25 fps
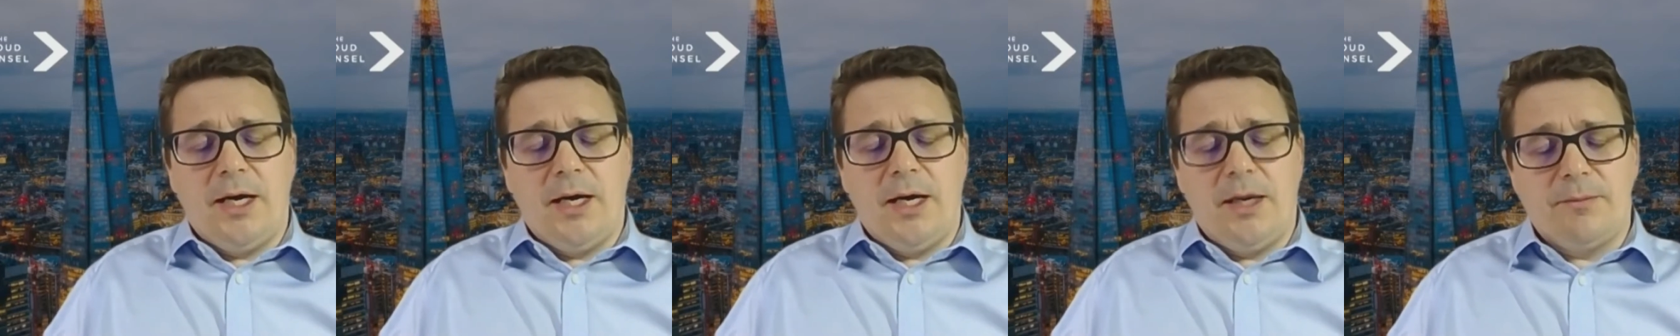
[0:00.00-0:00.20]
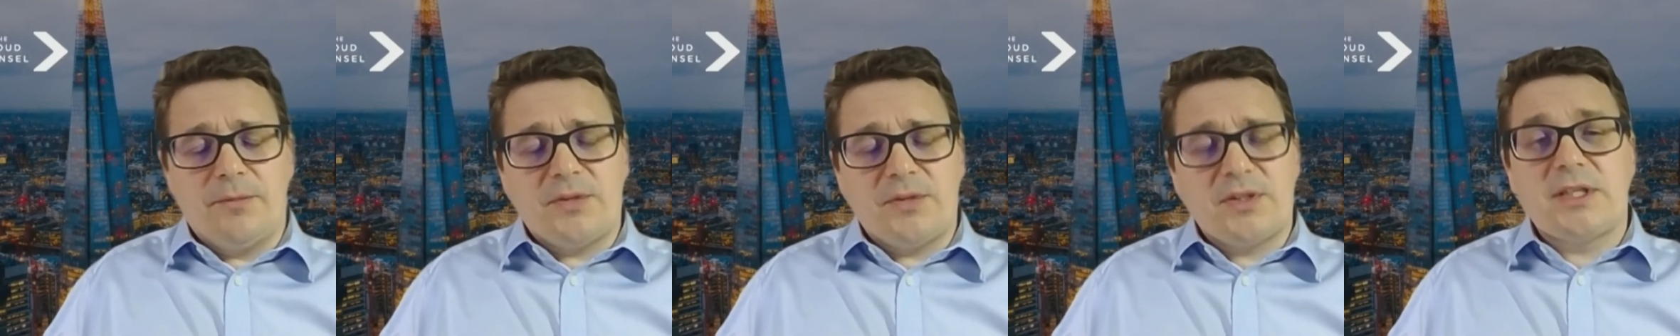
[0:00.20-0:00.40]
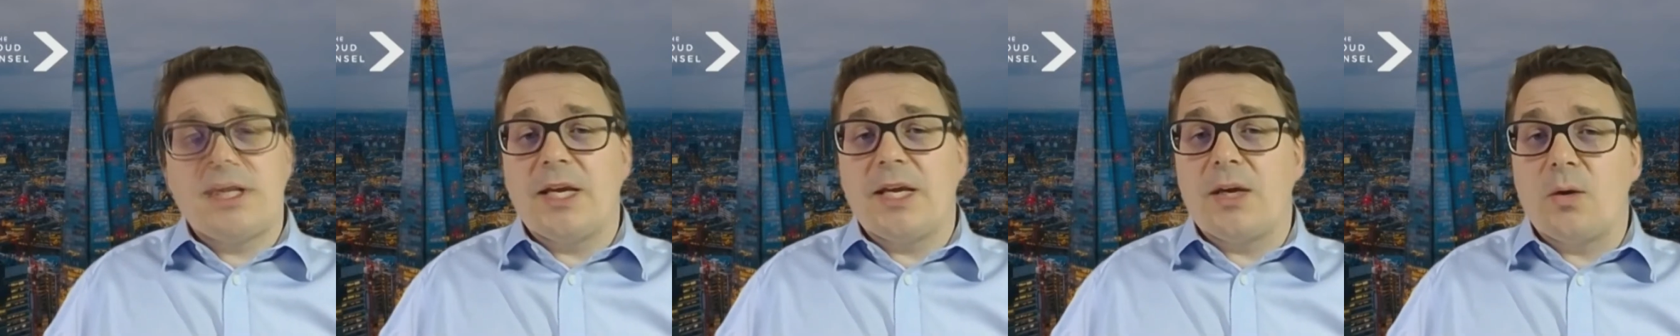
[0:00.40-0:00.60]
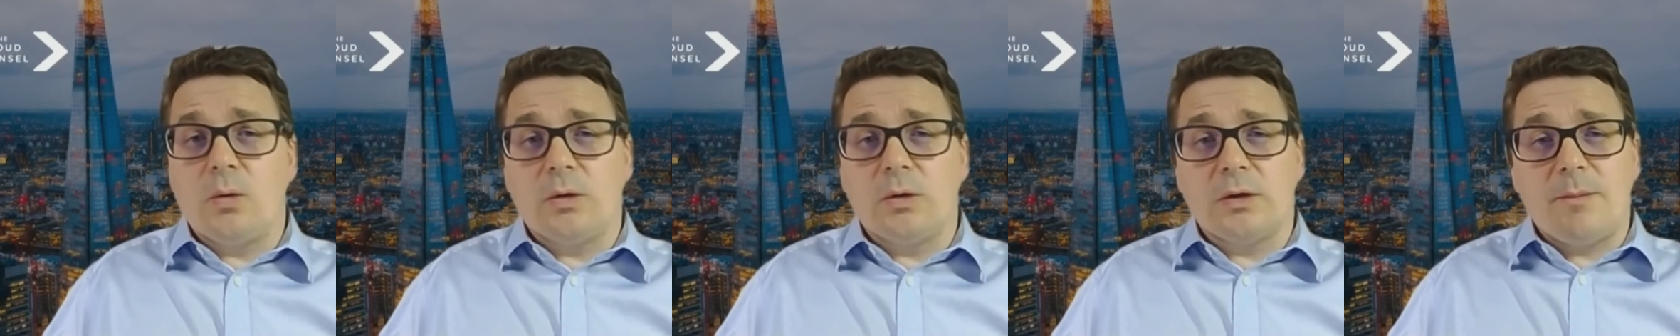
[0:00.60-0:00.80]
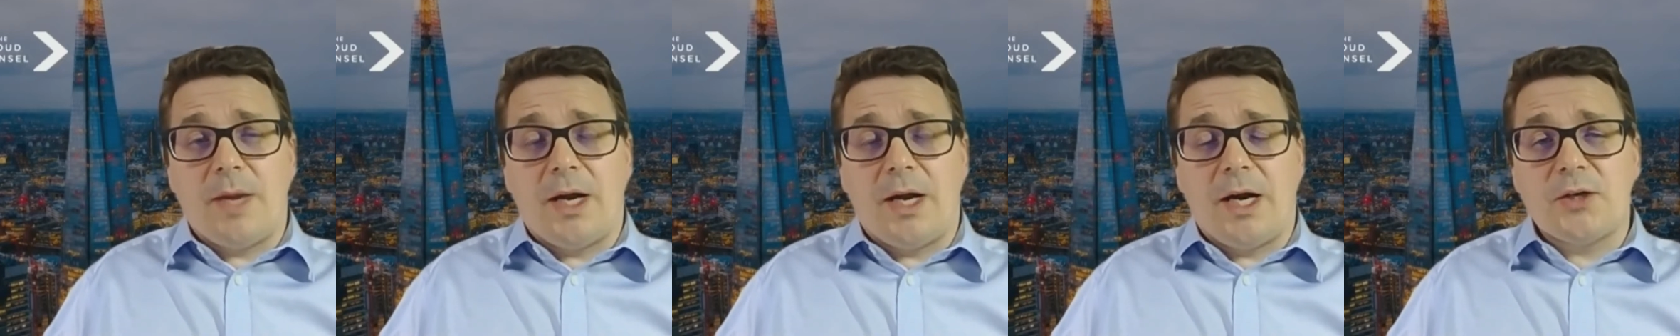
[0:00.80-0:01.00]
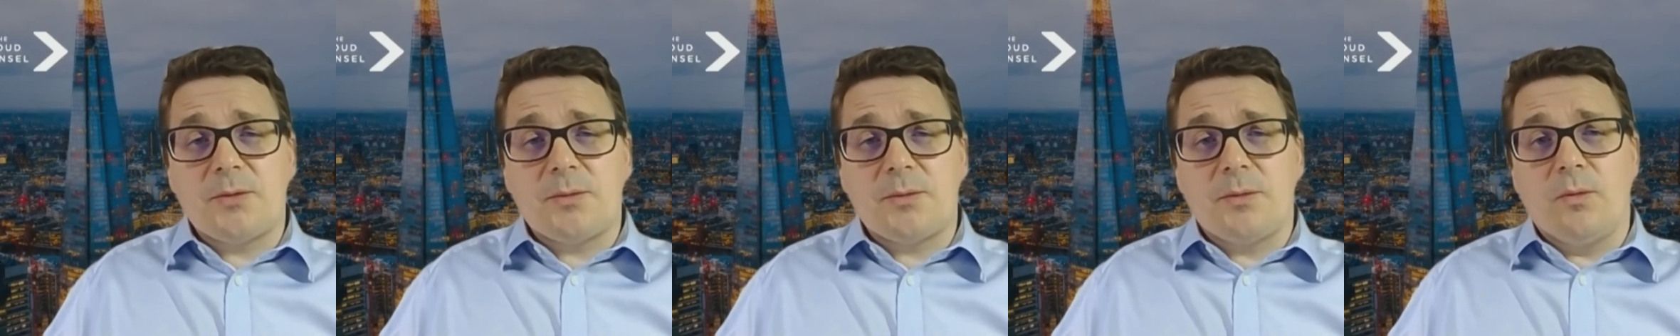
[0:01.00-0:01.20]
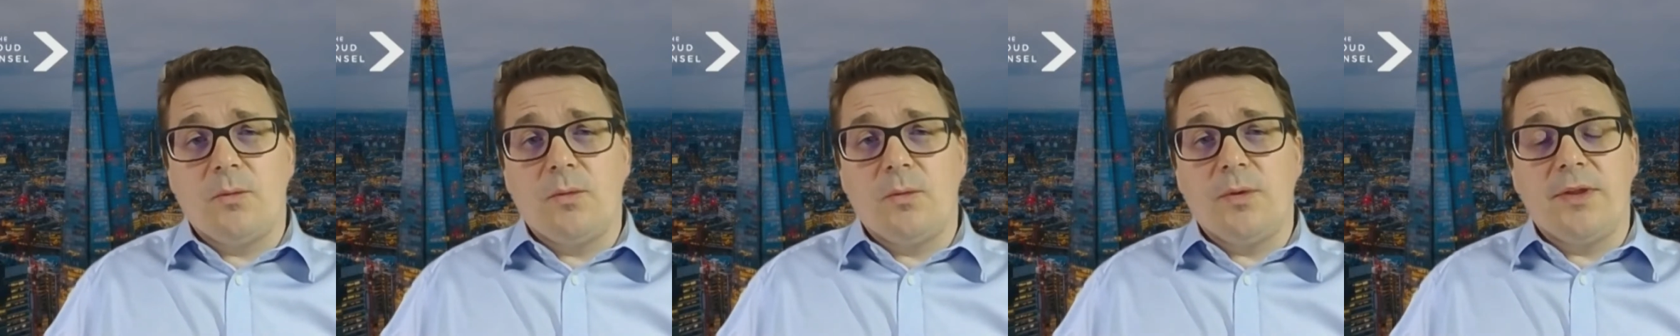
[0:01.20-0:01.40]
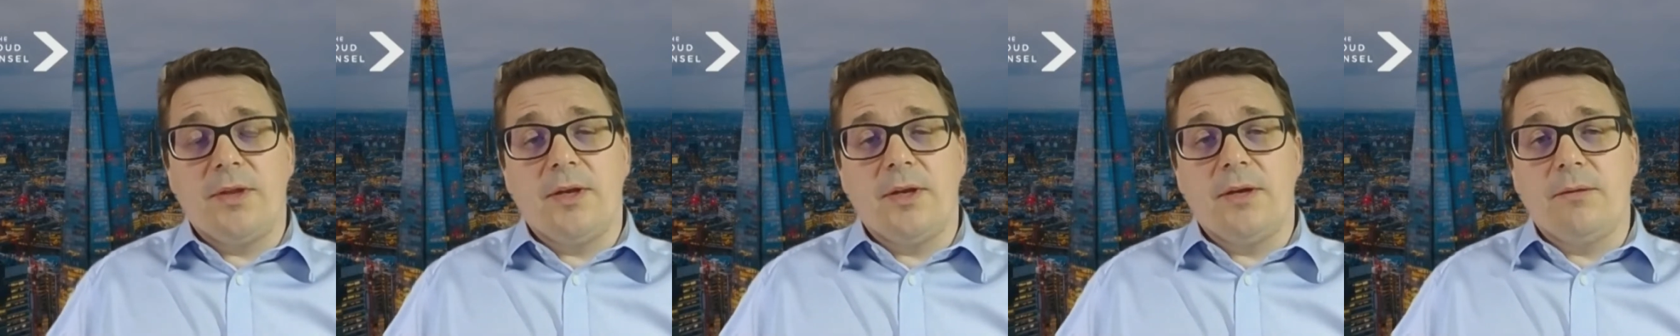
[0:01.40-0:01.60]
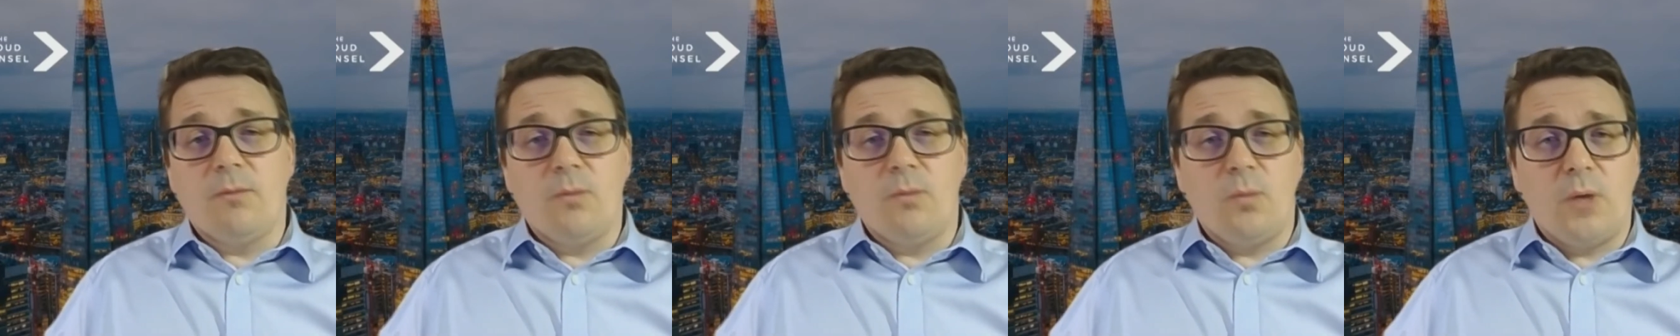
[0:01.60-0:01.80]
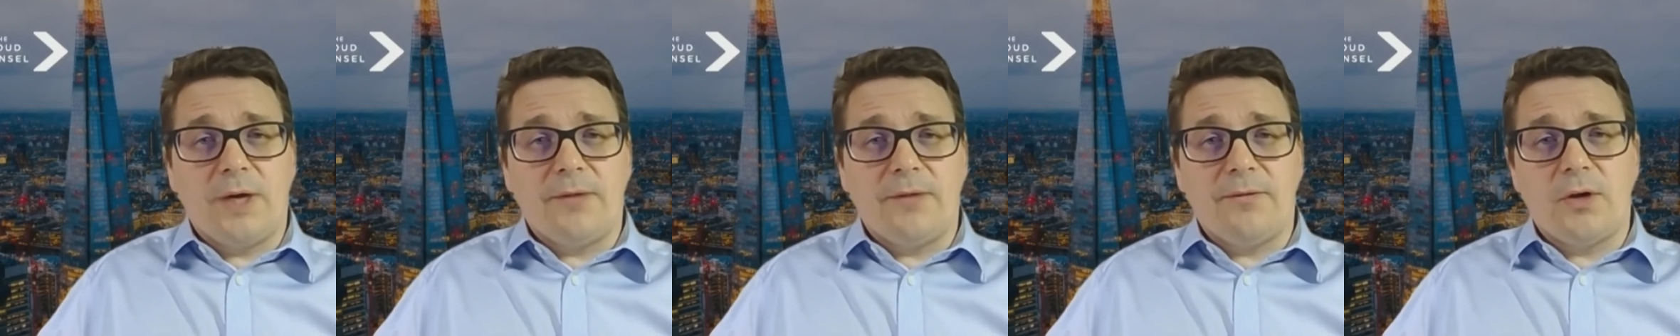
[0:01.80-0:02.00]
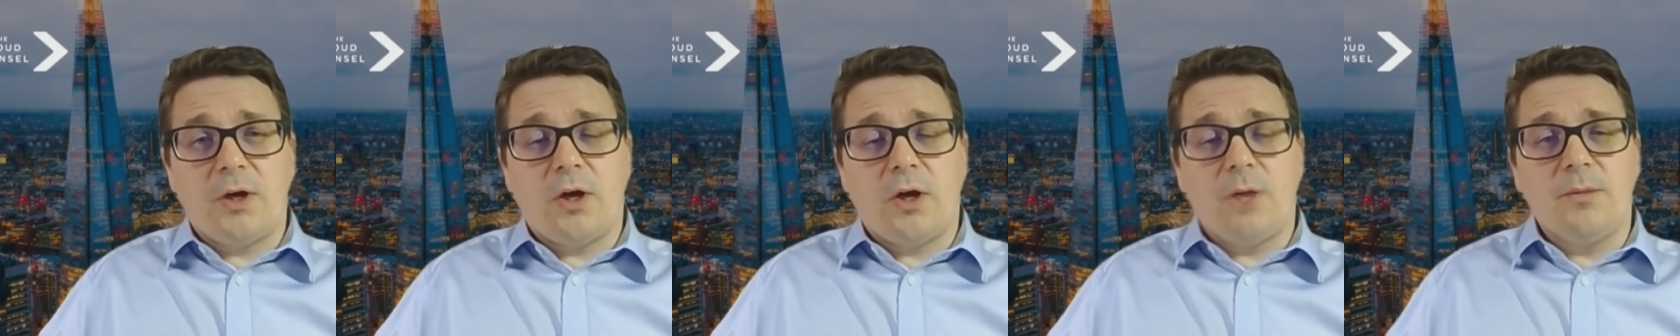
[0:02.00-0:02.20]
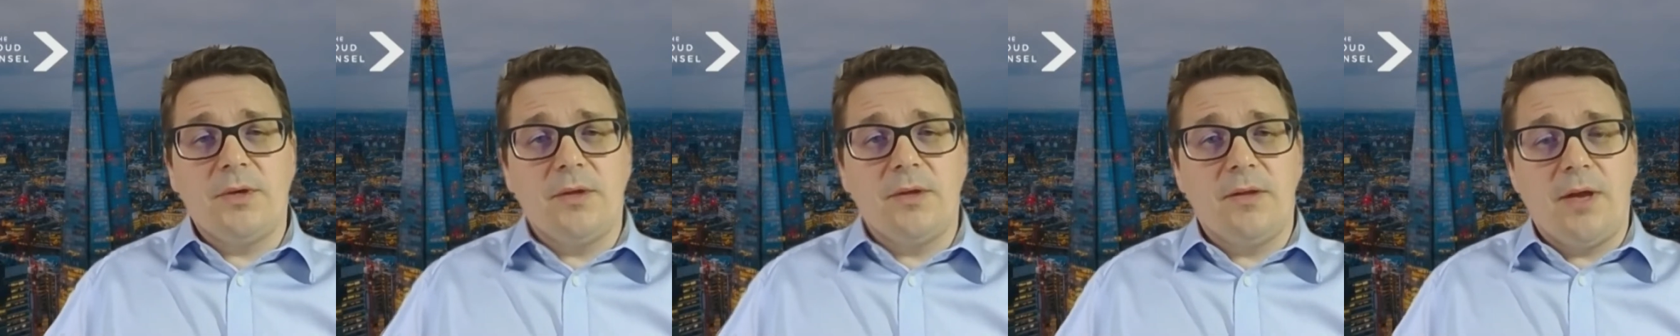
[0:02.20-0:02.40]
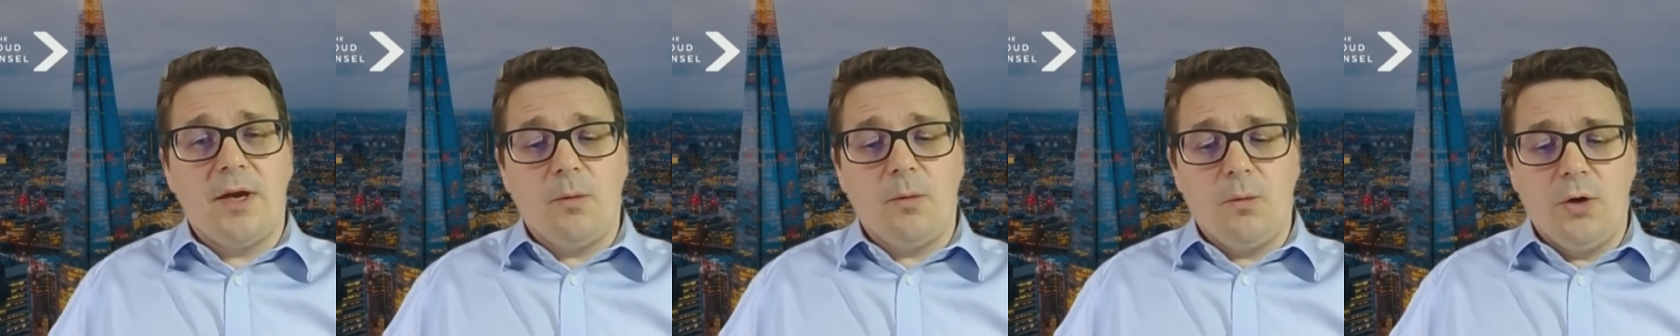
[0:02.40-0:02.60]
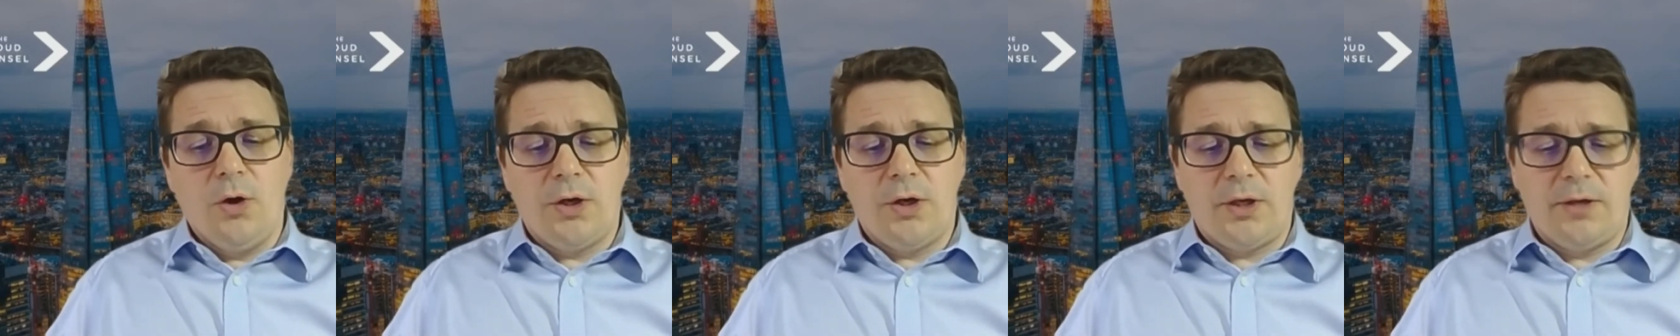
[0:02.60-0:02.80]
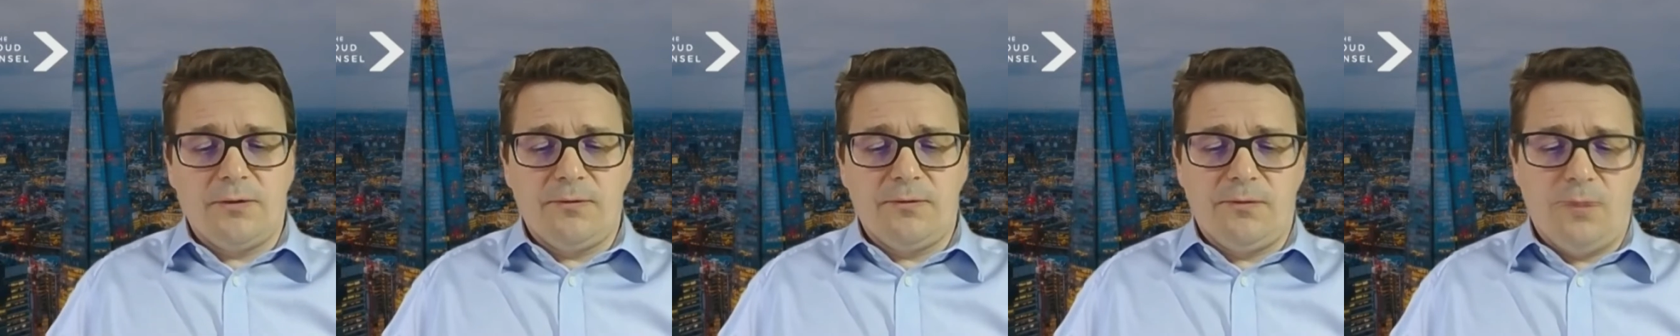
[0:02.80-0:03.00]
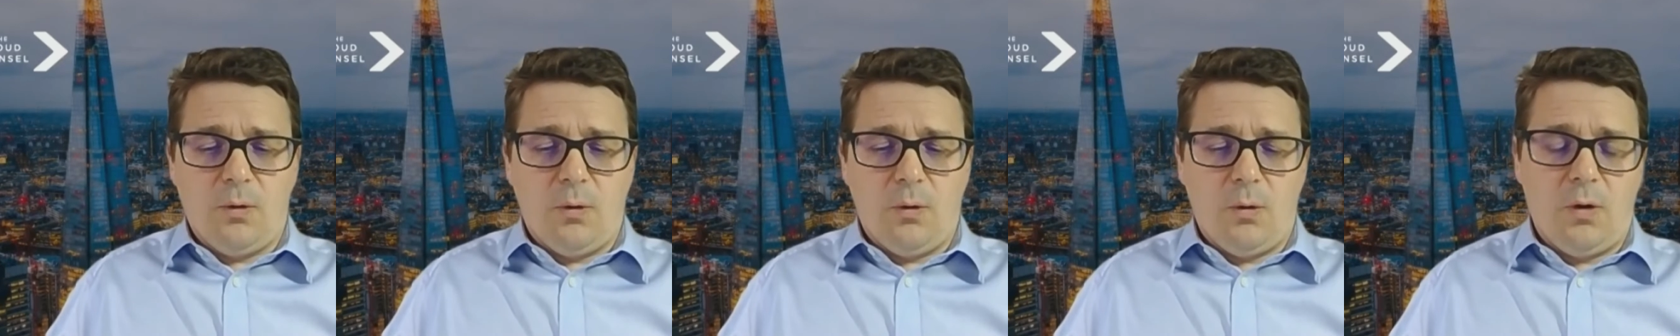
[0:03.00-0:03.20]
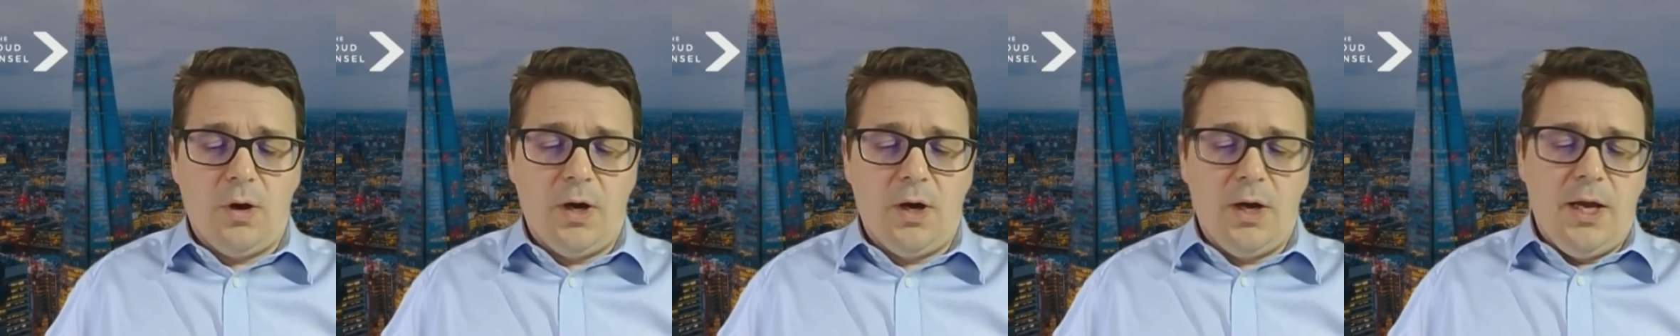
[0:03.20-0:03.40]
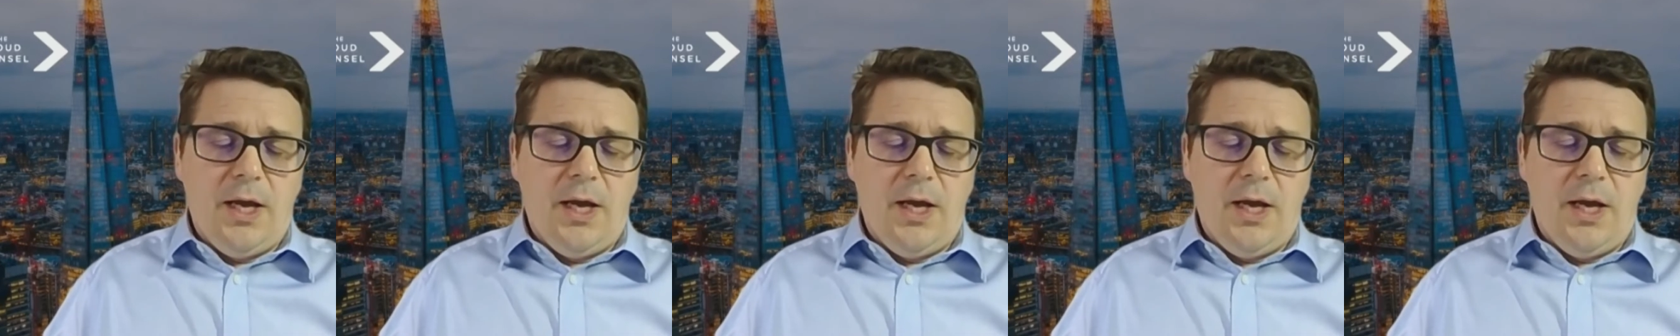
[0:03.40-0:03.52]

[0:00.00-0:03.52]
stakeholder management within whatever company they're working for,